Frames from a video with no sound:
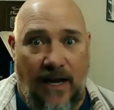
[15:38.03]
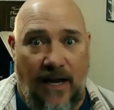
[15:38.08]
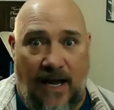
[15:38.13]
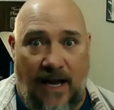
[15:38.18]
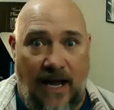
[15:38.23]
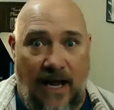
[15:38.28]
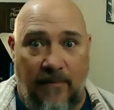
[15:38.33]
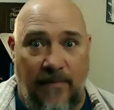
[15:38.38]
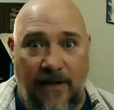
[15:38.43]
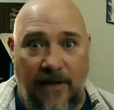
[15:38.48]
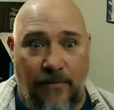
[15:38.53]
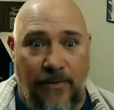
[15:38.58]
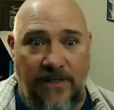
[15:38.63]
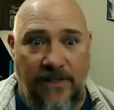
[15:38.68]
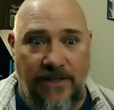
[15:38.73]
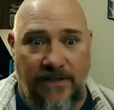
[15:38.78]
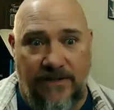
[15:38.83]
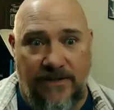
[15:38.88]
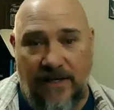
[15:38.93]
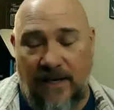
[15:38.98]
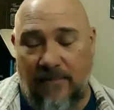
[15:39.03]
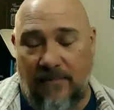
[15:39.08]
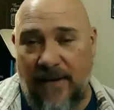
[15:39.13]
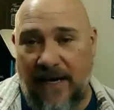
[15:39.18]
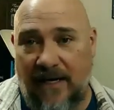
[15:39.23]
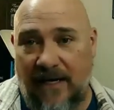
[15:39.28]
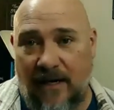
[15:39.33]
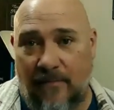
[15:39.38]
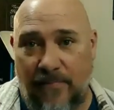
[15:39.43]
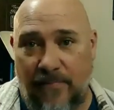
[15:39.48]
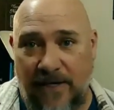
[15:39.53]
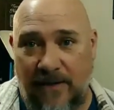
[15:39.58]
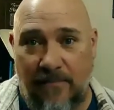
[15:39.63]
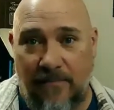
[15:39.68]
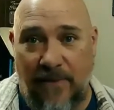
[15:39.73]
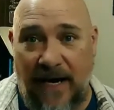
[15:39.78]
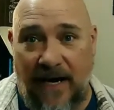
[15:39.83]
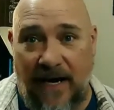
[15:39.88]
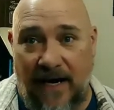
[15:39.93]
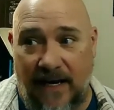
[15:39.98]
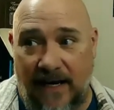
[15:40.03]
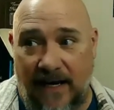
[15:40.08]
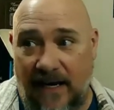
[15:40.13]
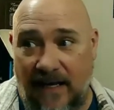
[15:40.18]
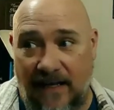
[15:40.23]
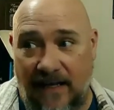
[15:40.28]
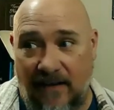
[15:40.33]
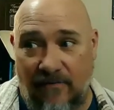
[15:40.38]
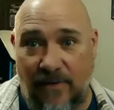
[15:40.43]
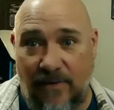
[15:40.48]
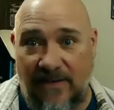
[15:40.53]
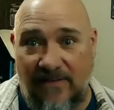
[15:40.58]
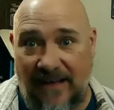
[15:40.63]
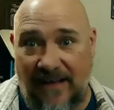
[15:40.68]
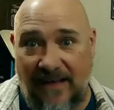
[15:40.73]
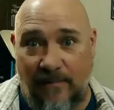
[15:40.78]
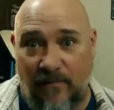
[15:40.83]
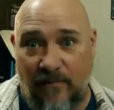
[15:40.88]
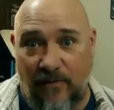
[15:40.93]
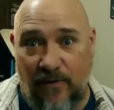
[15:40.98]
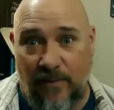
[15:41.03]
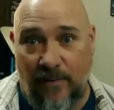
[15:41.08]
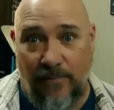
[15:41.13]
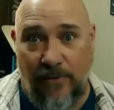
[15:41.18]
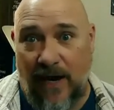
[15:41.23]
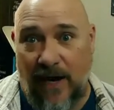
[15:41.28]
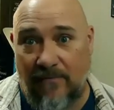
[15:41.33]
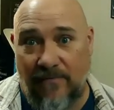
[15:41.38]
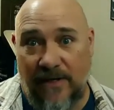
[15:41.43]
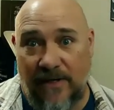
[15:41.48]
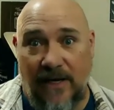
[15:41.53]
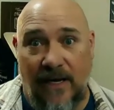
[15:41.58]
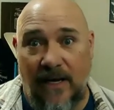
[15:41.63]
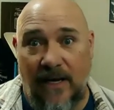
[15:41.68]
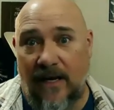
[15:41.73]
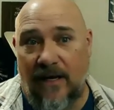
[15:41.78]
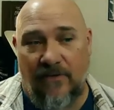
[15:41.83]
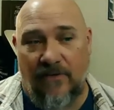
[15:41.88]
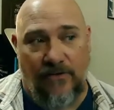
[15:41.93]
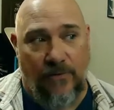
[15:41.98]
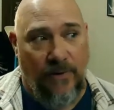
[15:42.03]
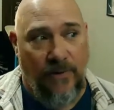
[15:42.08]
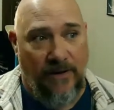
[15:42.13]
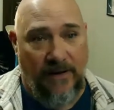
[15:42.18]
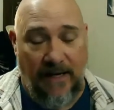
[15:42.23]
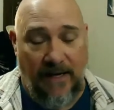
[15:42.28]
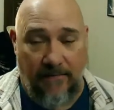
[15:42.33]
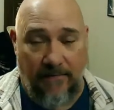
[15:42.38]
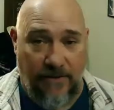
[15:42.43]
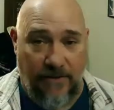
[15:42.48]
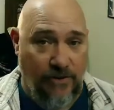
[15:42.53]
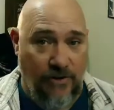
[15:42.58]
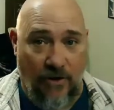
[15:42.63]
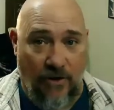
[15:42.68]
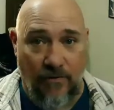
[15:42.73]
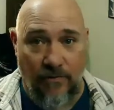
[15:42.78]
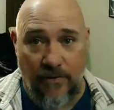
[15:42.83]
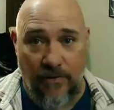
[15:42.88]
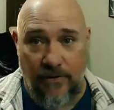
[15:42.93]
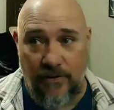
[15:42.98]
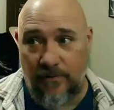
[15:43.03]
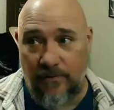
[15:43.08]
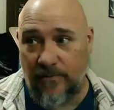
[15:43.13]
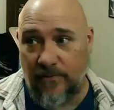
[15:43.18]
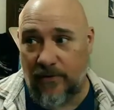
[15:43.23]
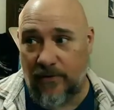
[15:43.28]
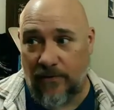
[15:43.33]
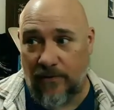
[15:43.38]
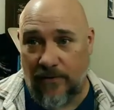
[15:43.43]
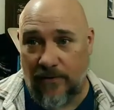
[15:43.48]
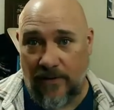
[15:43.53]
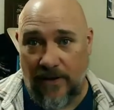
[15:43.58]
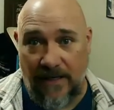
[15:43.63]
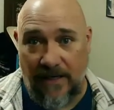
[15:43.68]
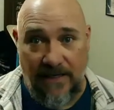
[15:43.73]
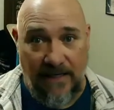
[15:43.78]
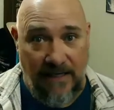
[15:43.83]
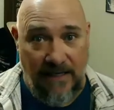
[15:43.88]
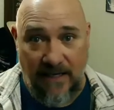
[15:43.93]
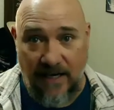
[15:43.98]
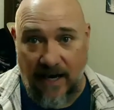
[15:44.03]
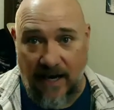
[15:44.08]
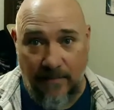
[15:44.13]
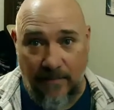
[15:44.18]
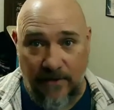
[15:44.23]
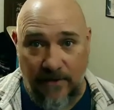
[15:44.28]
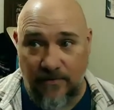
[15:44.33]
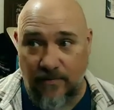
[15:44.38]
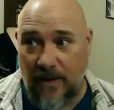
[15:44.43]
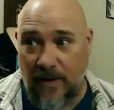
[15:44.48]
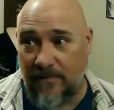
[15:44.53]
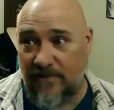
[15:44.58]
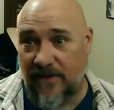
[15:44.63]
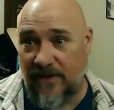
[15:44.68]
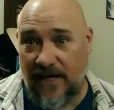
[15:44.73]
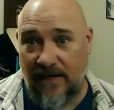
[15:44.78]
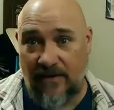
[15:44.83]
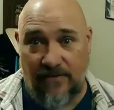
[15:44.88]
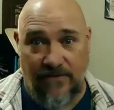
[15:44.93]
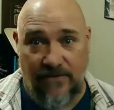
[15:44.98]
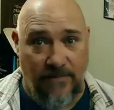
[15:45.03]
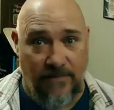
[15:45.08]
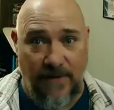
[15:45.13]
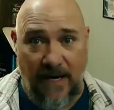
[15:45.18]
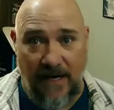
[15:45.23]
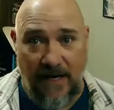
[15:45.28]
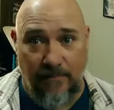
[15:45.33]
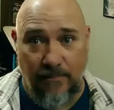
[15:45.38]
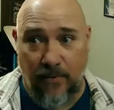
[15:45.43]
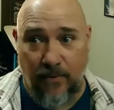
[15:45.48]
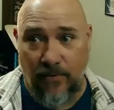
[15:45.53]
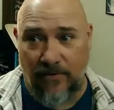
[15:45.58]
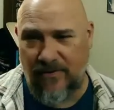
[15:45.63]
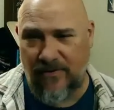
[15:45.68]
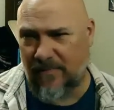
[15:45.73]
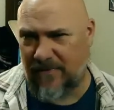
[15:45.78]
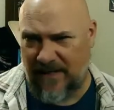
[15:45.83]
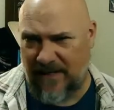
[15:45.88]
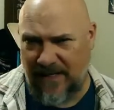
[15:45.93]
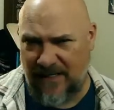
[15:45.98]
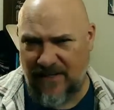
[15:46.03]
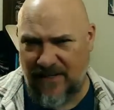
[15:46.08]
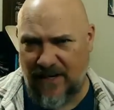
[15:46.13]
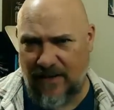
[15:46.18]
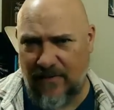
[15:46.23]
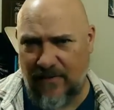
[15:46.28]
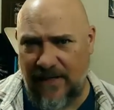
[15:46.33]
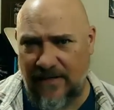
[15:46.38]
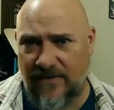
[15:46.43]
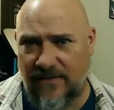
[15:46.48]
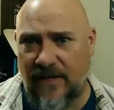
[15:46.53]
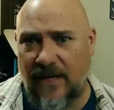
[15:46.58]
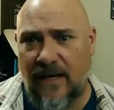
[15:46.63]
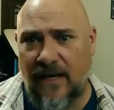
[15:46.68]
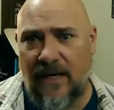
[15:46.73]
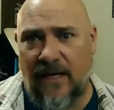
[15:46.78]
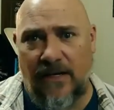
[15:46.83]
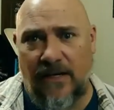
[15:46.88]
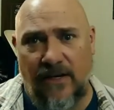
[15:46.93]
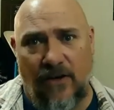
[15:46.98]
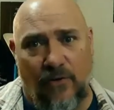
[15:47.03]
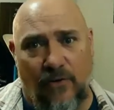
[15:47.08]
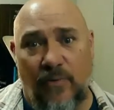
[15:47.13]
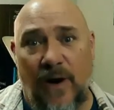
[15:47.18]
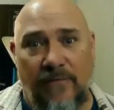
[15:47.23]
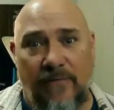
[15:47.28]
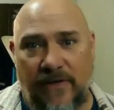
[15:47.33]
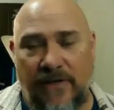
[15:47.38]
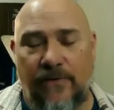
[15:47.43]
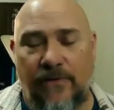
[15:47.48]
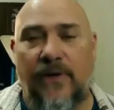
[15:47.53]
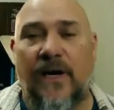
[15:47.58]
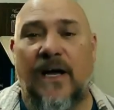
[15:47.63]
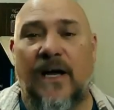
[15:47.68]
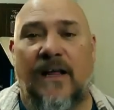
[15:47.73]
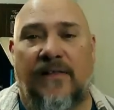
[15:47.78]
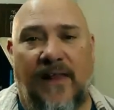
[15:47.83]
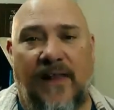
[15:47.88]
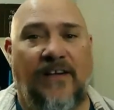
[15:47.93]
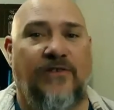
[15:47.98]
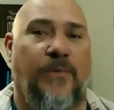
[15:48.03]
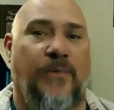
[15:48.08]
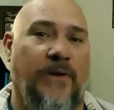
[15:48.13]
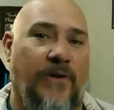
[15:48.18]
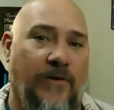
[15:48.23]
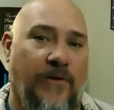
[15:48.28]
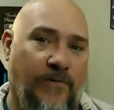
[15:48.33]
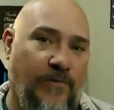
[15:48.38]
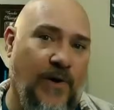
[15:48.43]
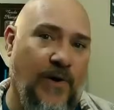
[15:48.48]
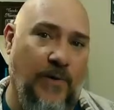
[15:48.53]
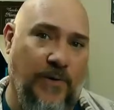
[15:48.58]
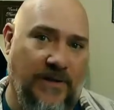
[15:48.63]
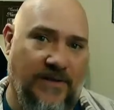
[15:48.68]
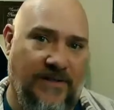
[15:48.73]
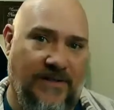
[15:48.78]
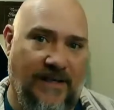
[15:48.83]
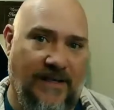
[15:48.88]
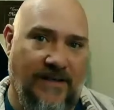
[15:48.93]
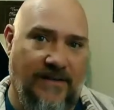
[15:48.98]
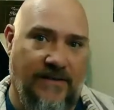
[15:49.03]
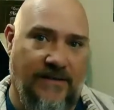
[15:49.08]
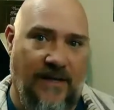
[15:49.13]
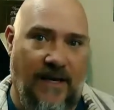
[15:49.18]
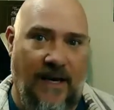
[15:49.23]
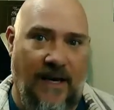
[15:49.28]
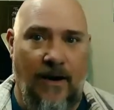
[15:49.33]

how many widgets can my company buy and then resell them for a profit. So whether they have a showroom or an e-commerce website or some kind of portal, something that generates, revenue, that's where their focus is.